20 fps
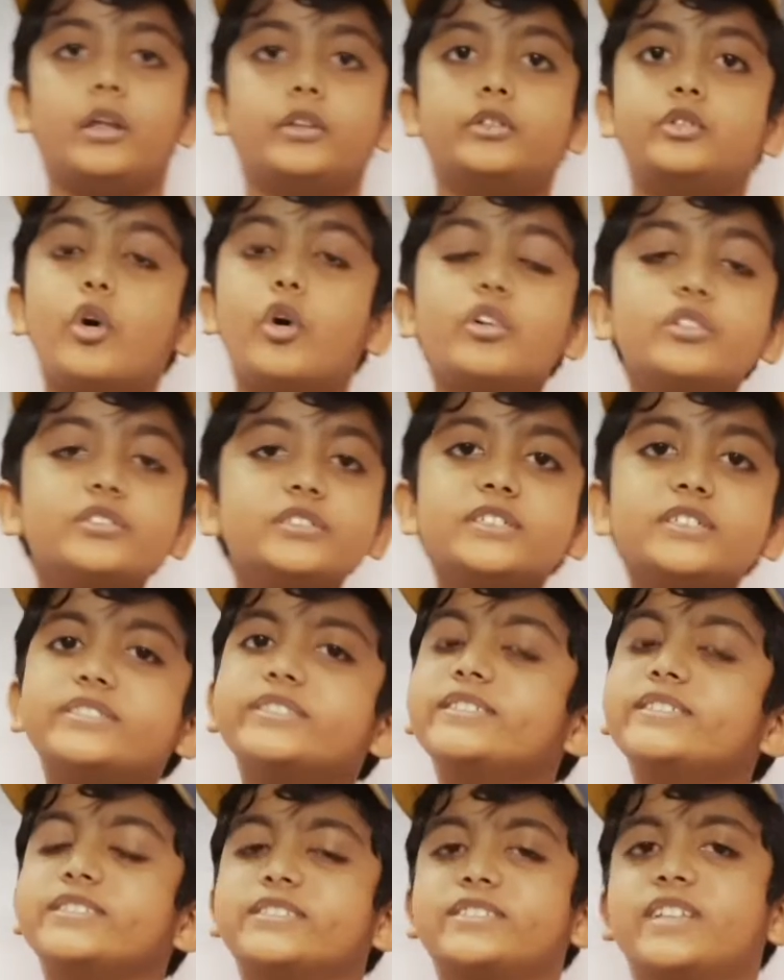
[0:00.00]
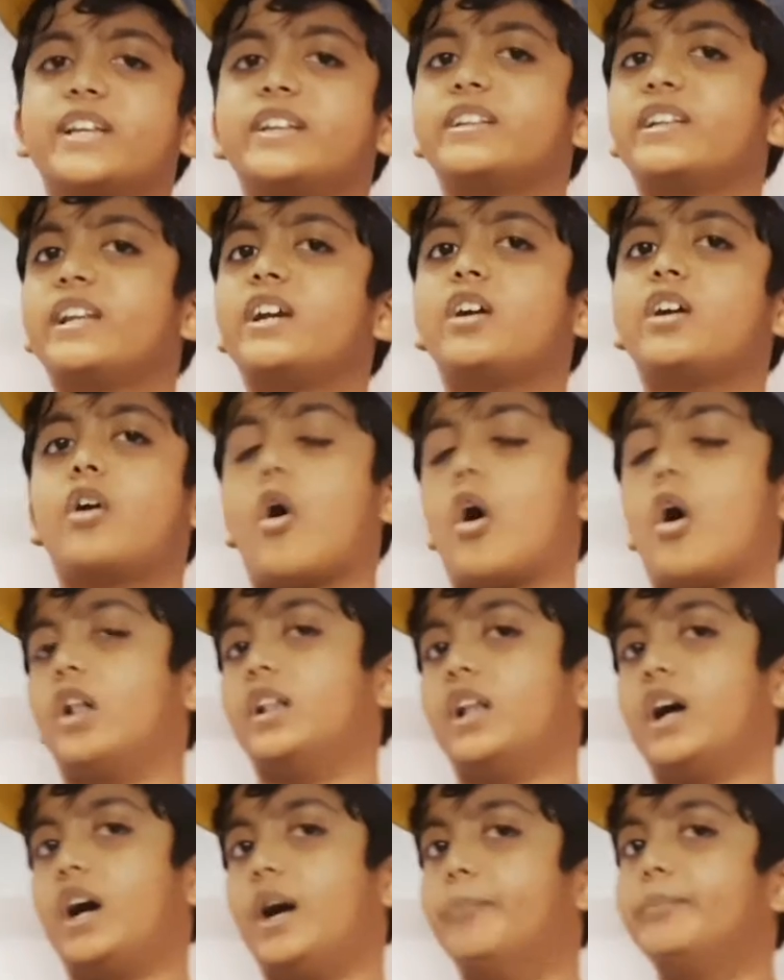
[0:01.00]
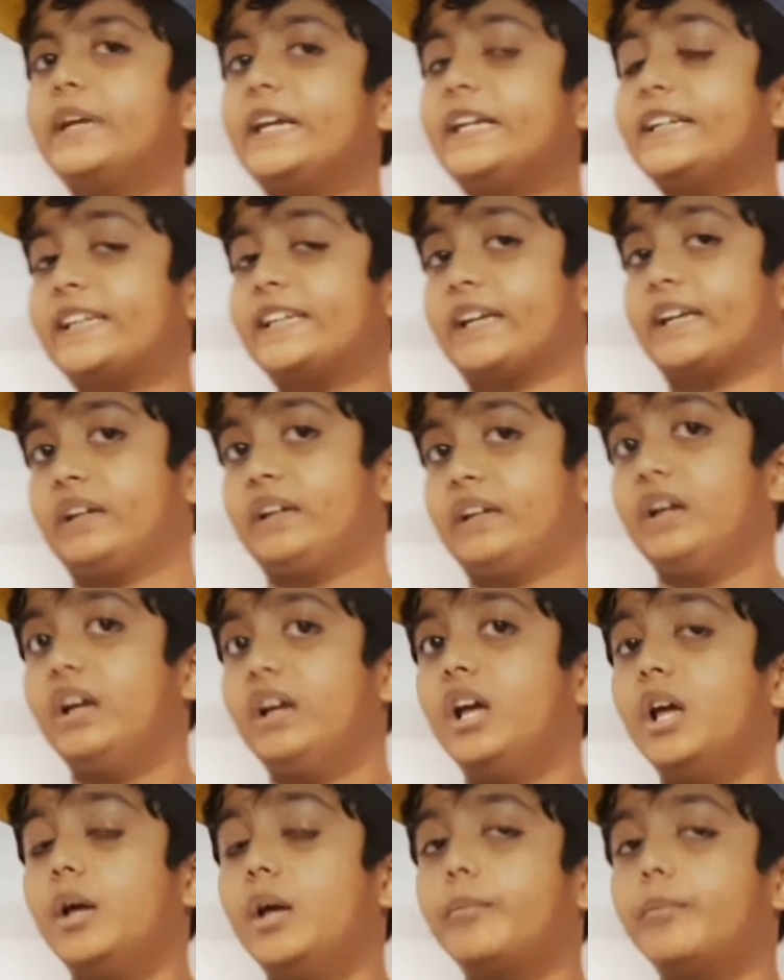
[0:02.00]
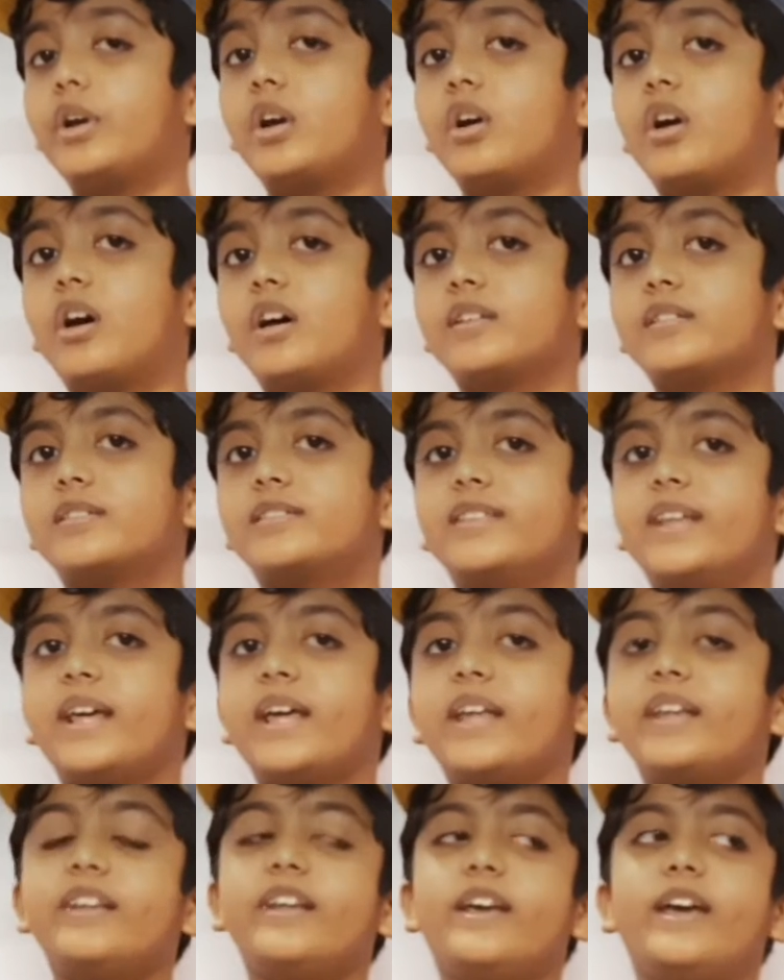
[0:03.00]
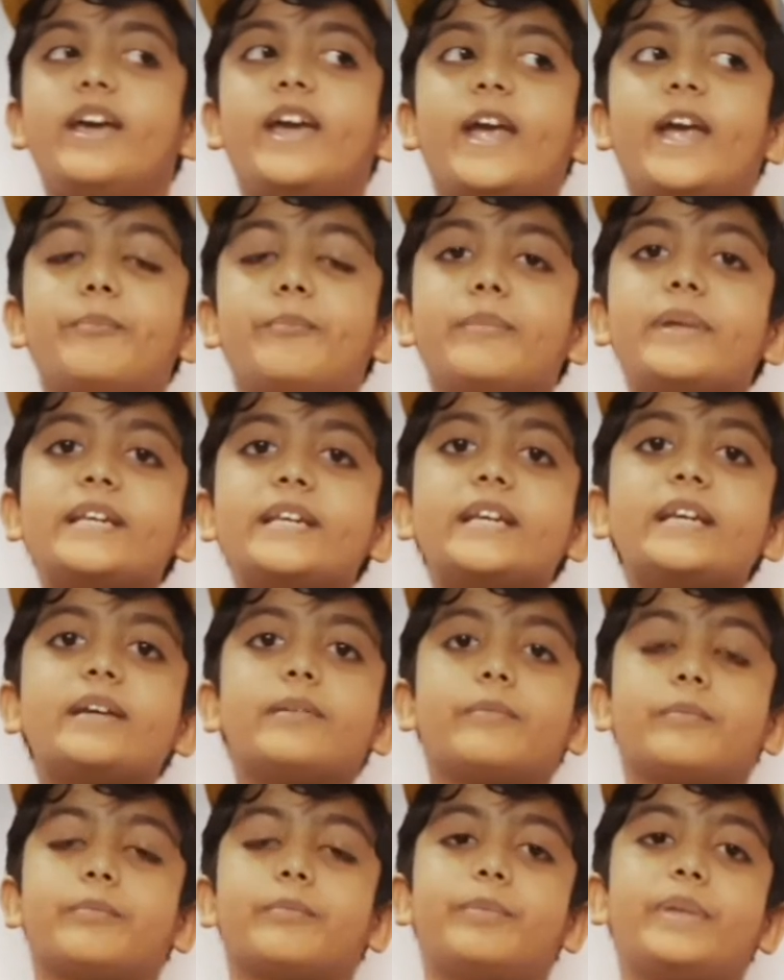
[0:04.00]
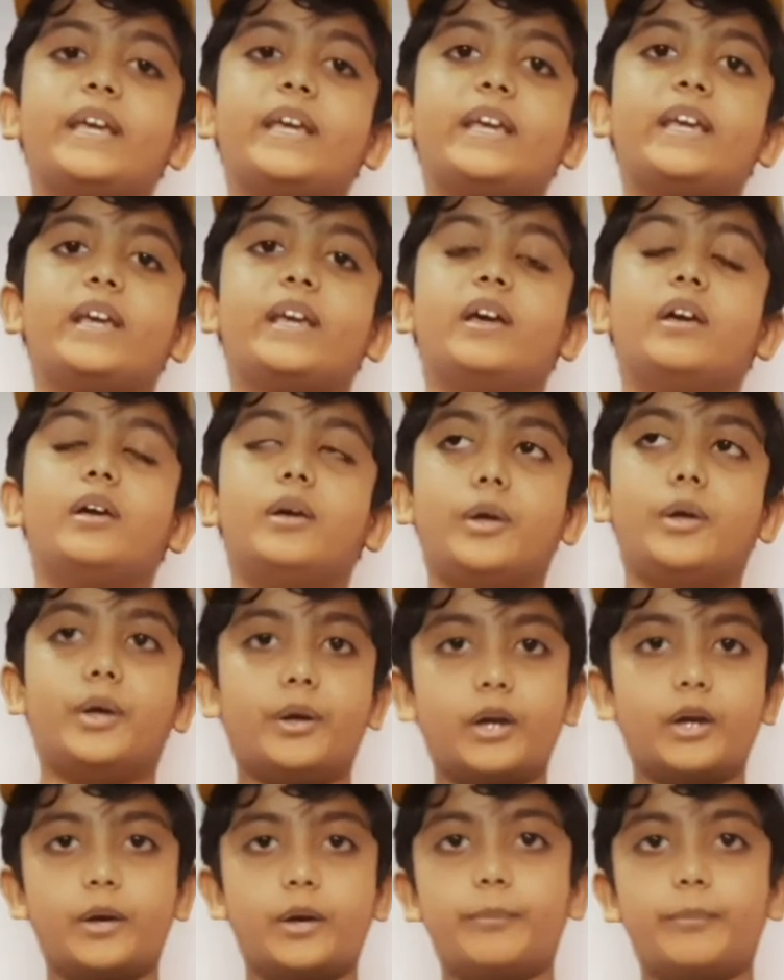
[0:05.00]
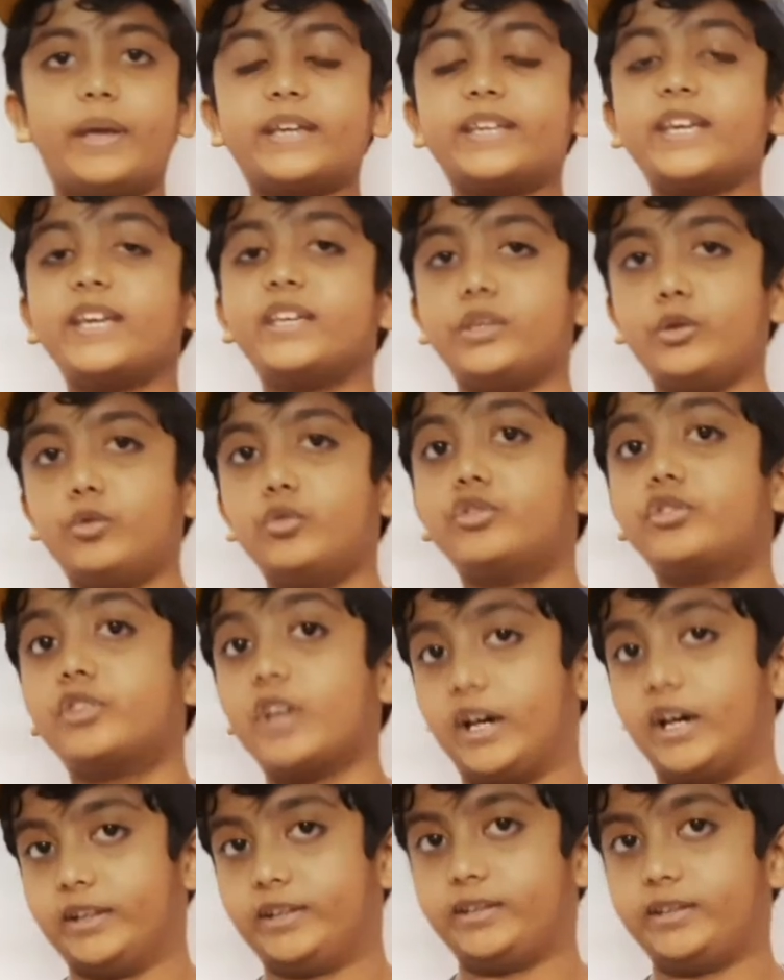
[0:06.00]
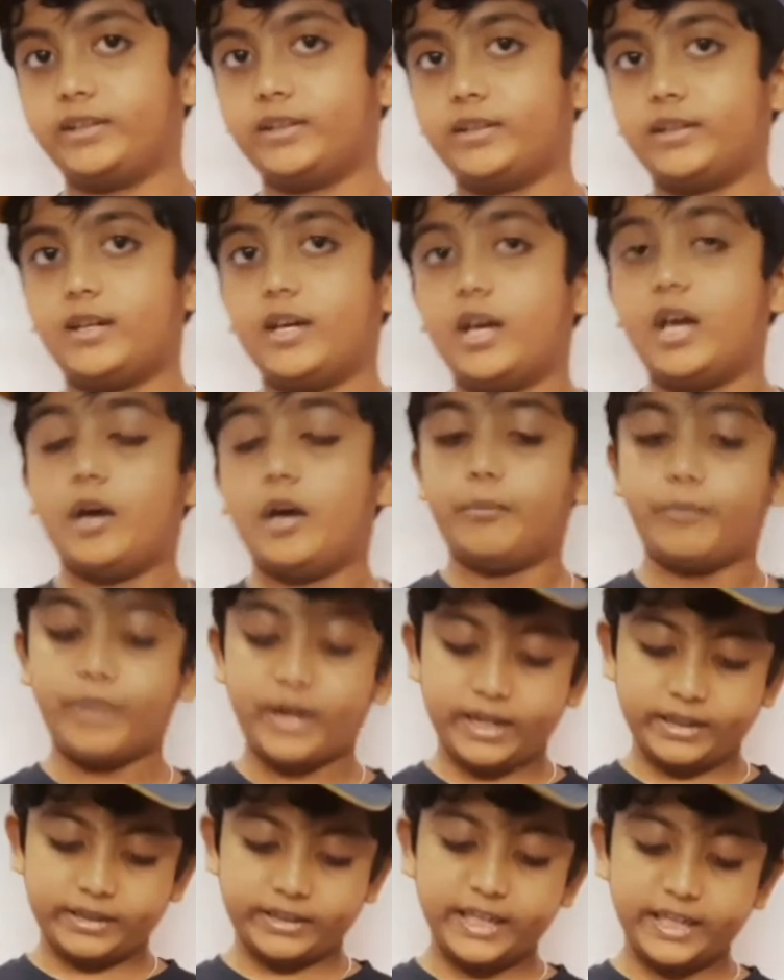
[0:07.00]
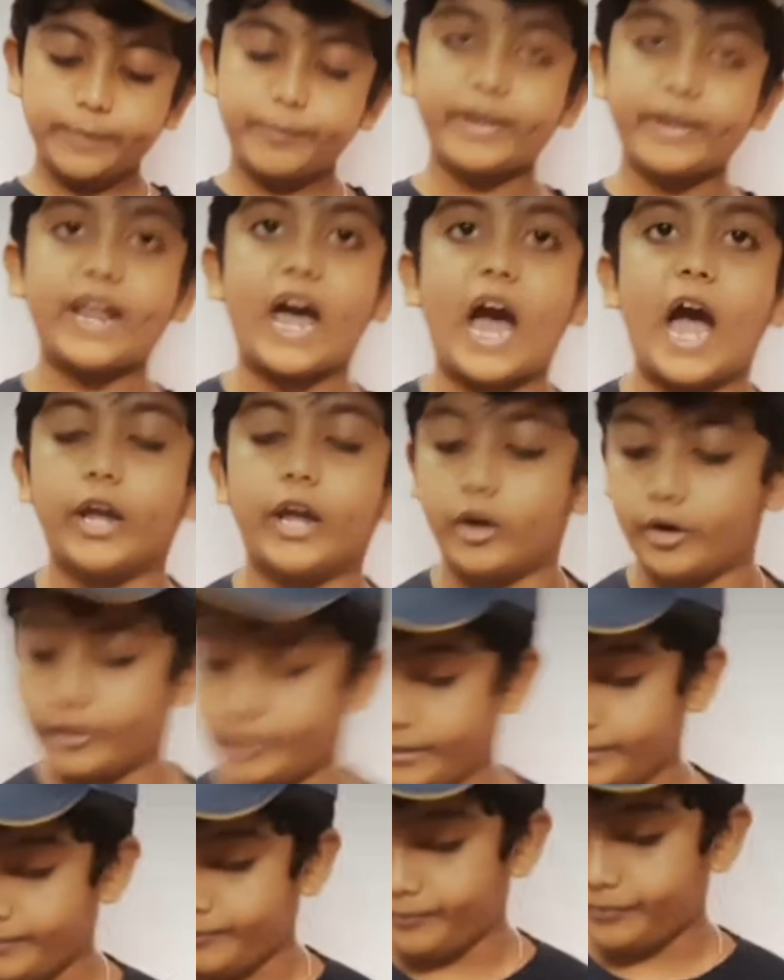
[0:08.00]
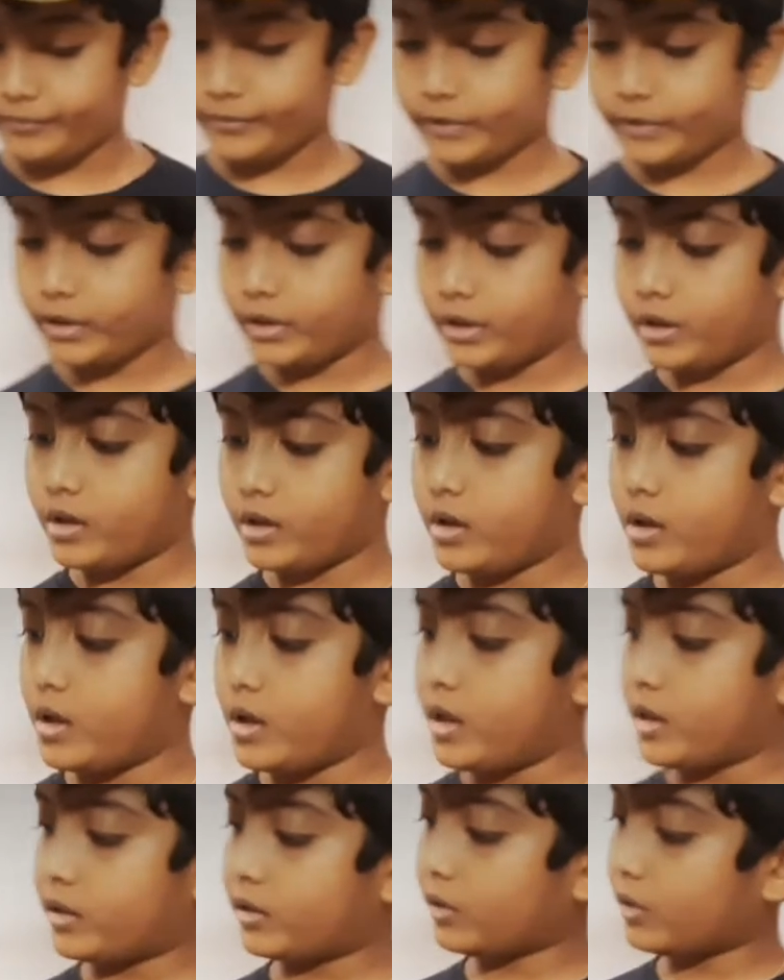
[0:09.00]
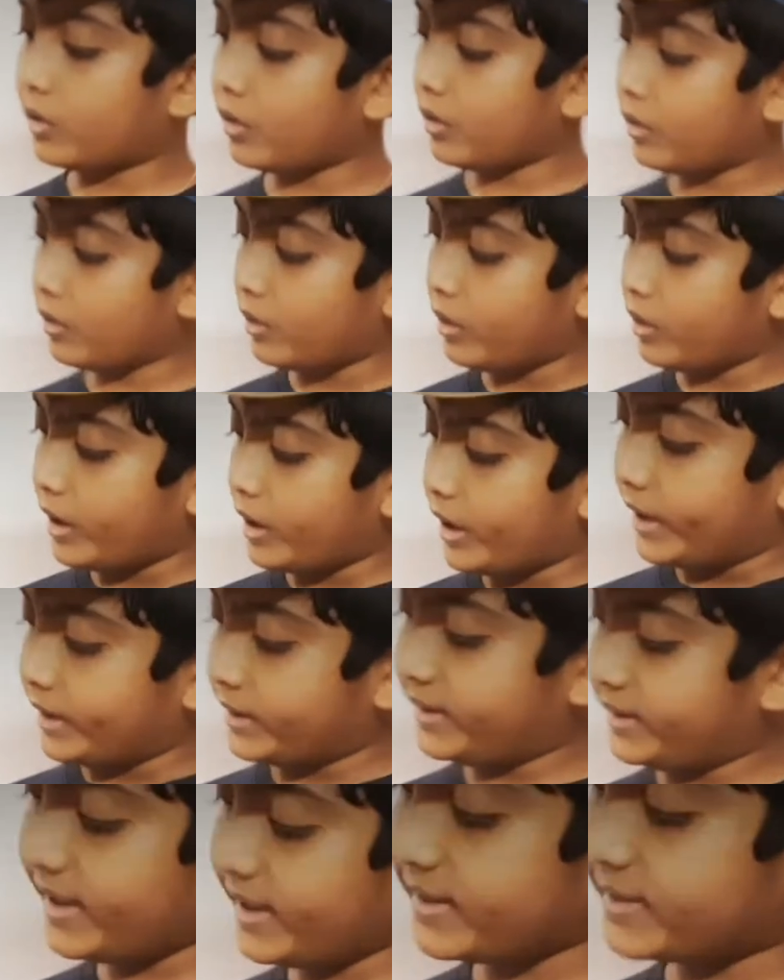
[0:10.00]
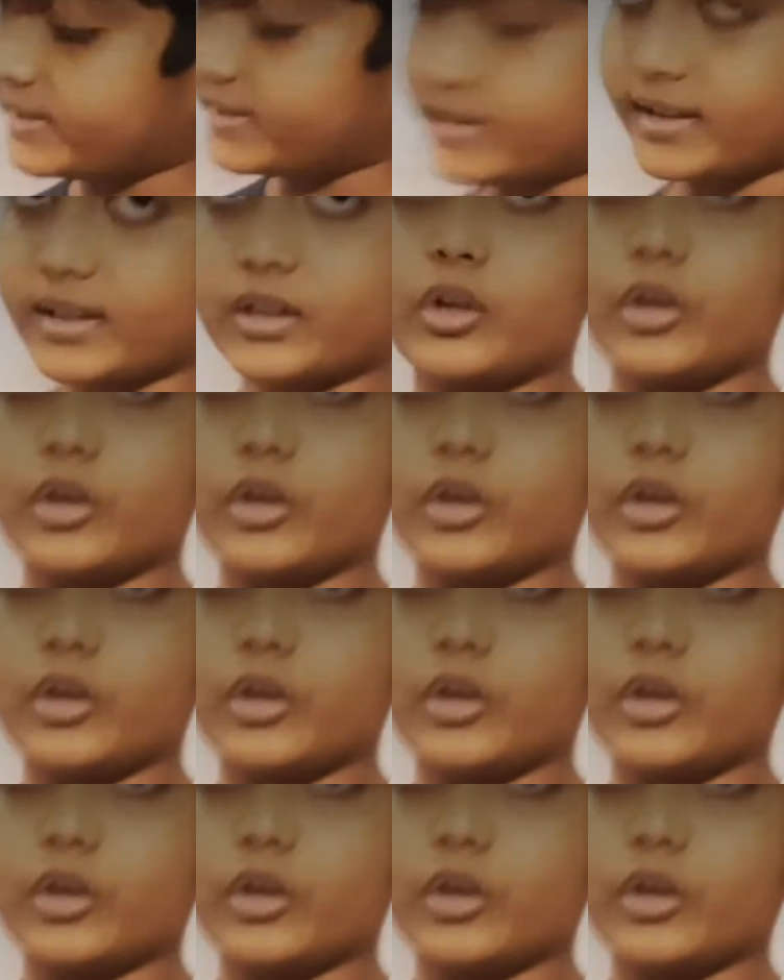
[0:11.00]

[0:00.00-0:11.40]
Don't just instantly call a meeting, because then it may be making you sus. But keep an eye on it. So this